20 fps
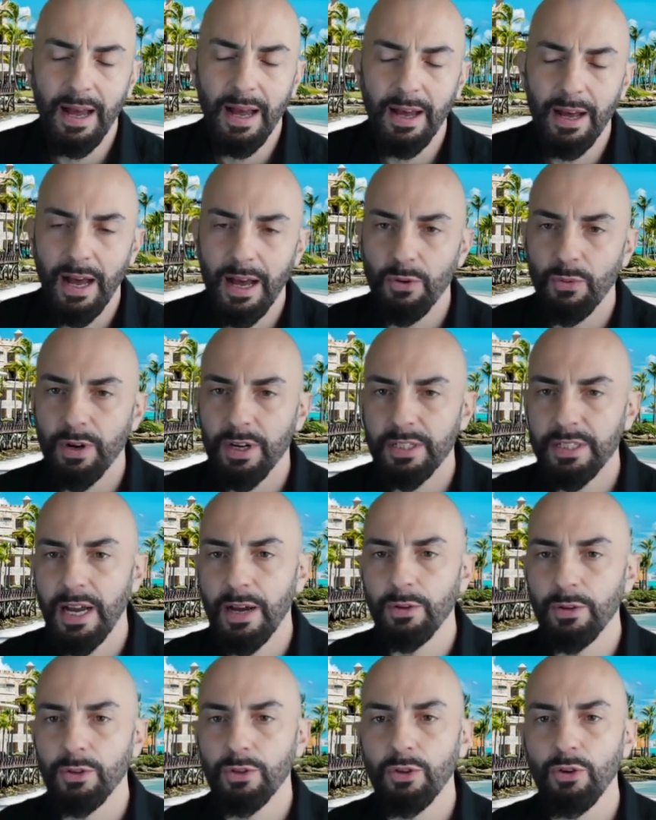I don't want to
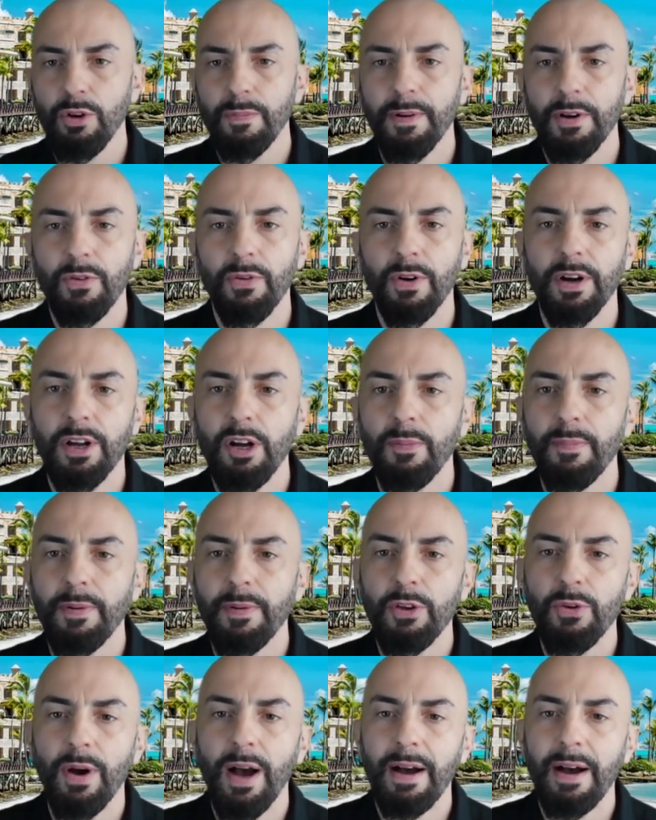sound too hypocritical,
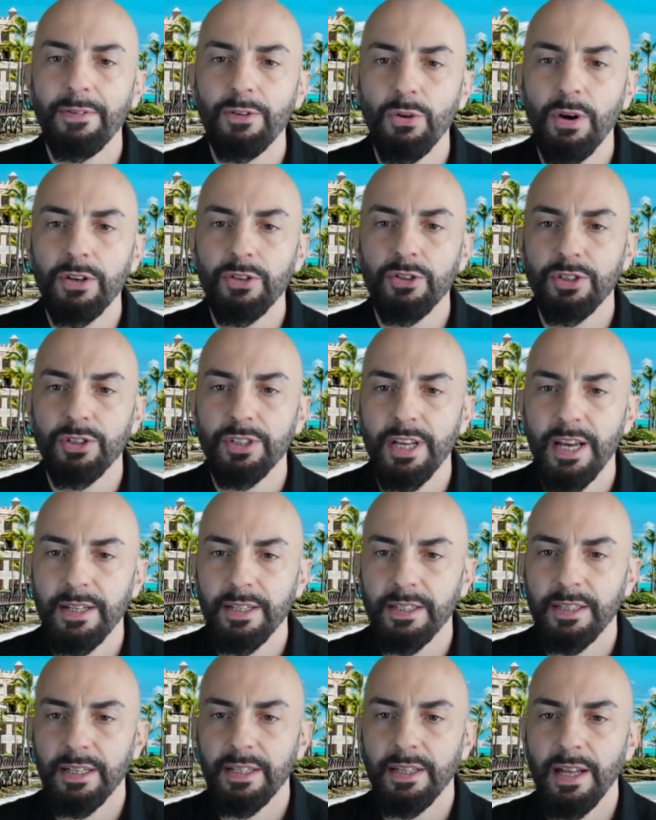but you have to
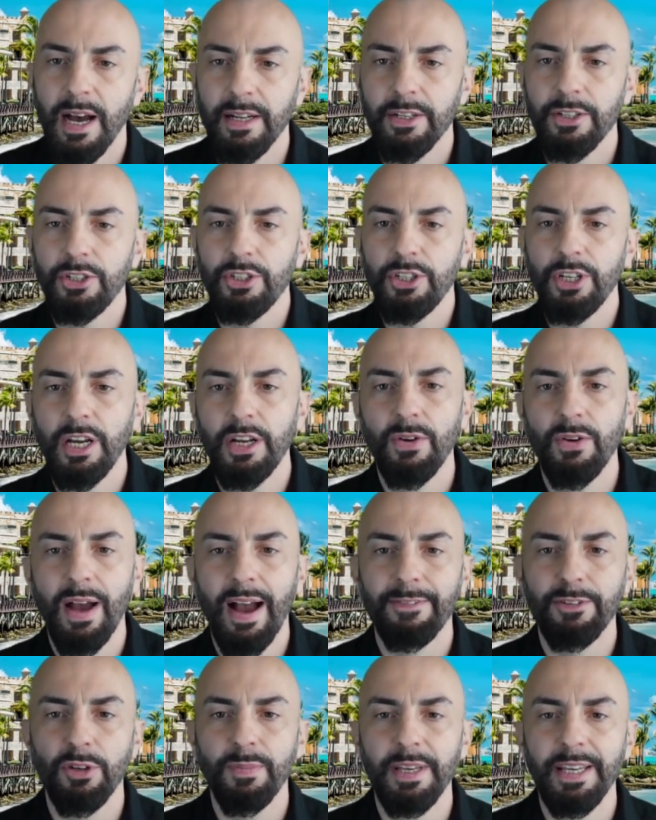understand the technology and you
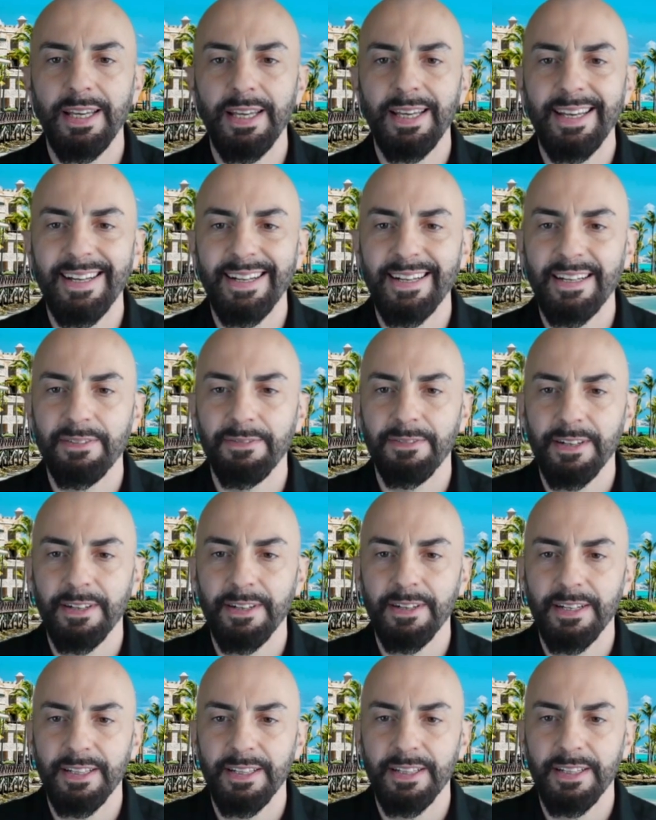have to be in it for
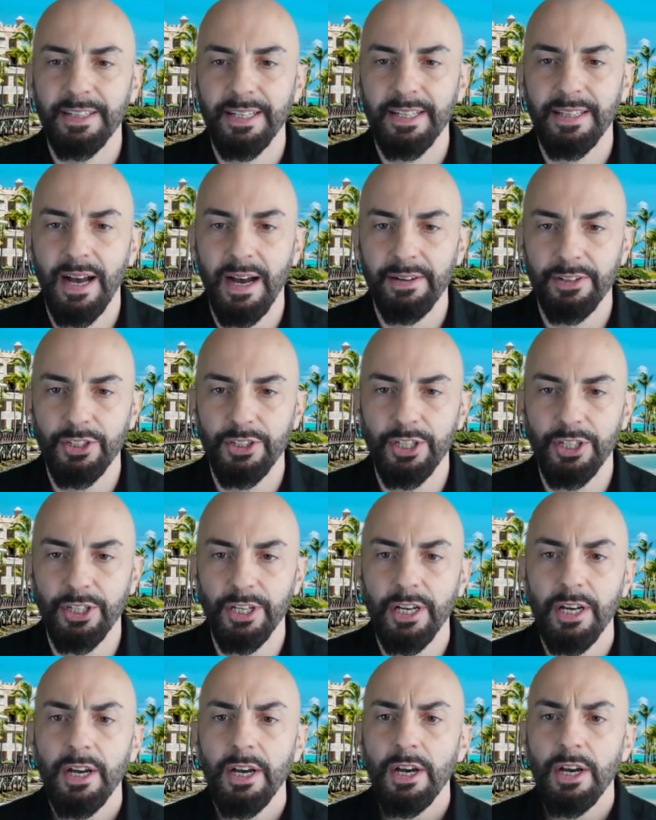the technology.
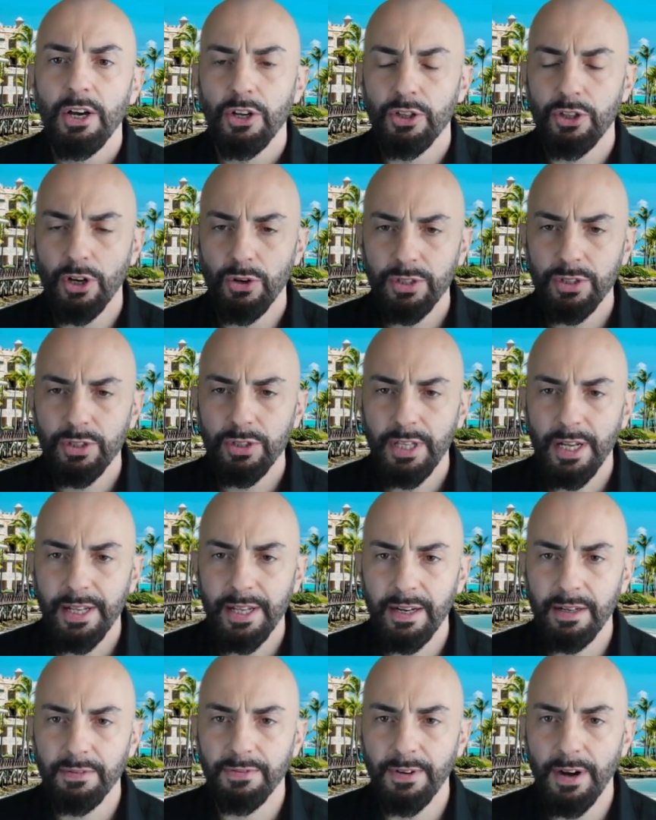Those that get
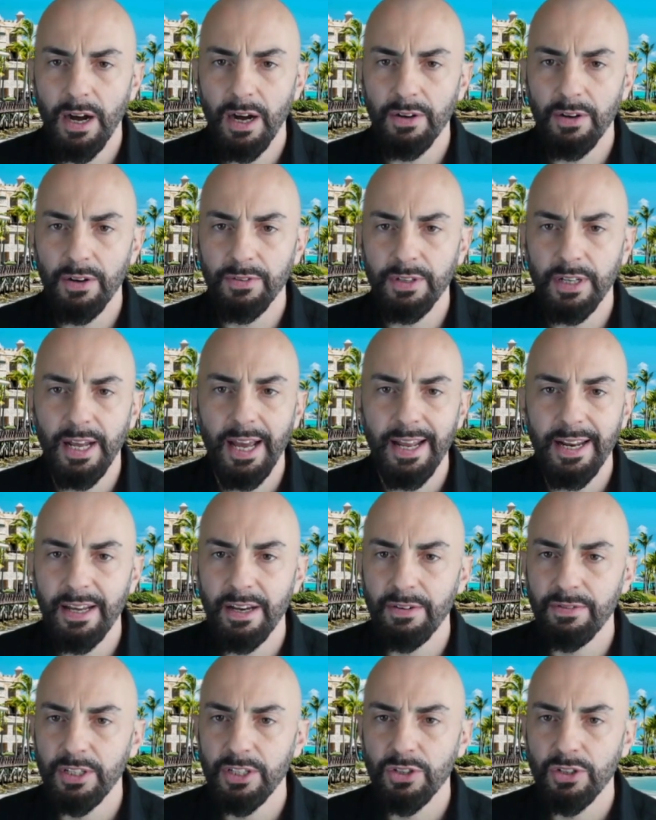involved in any
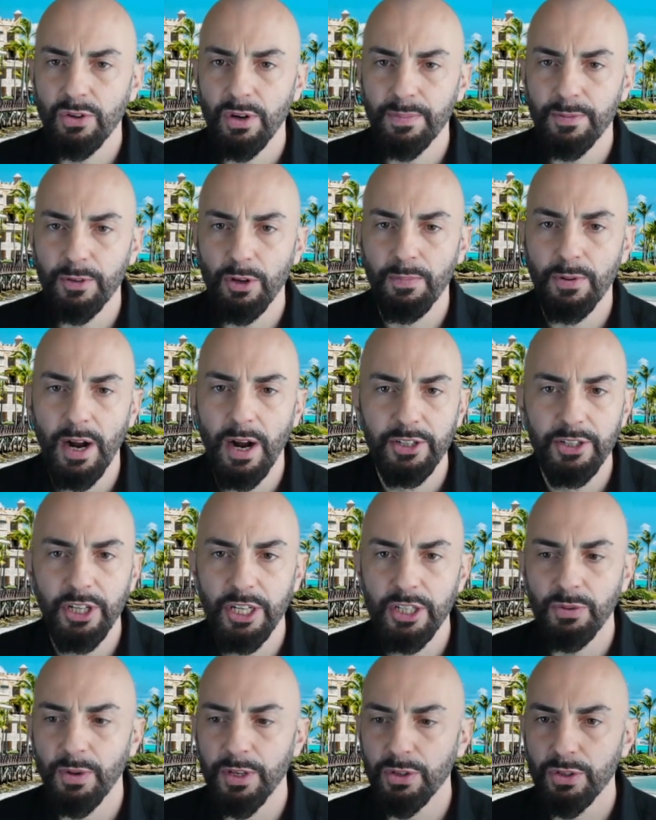of these crypto
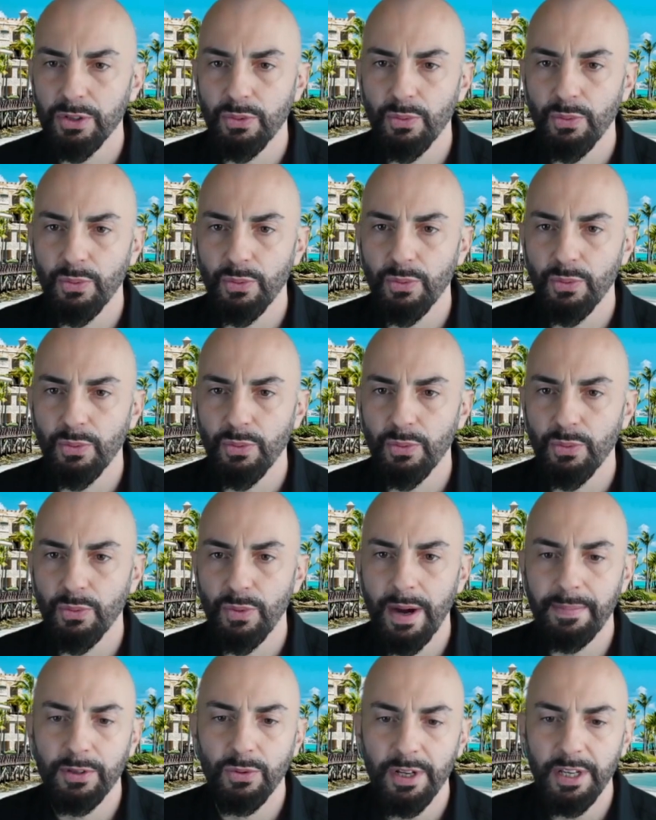projects, whether it's
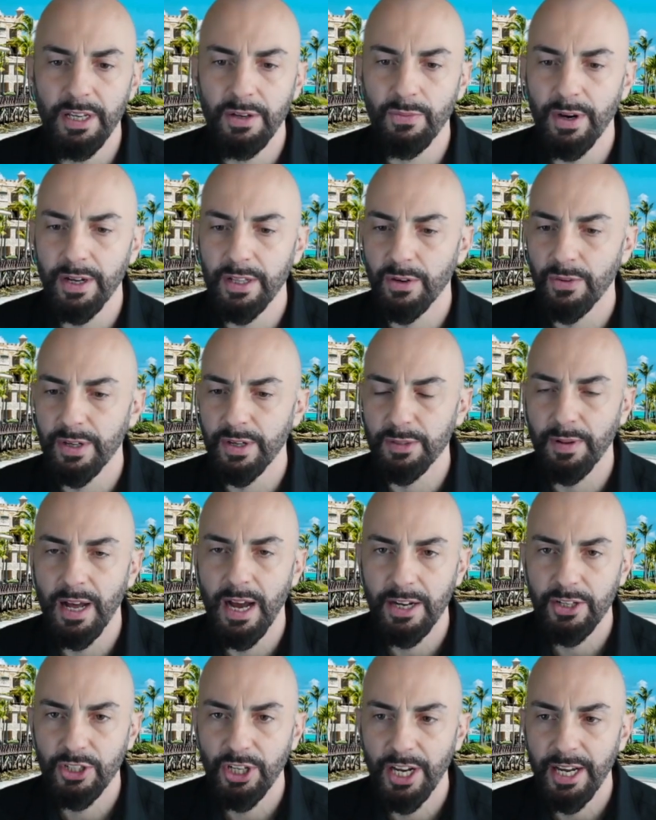Web3, whether it's
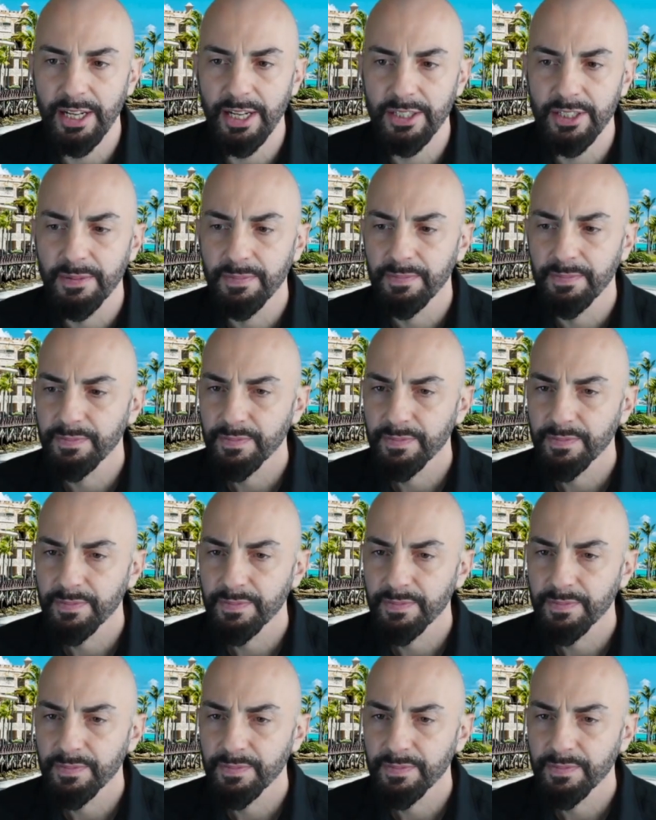blockchains,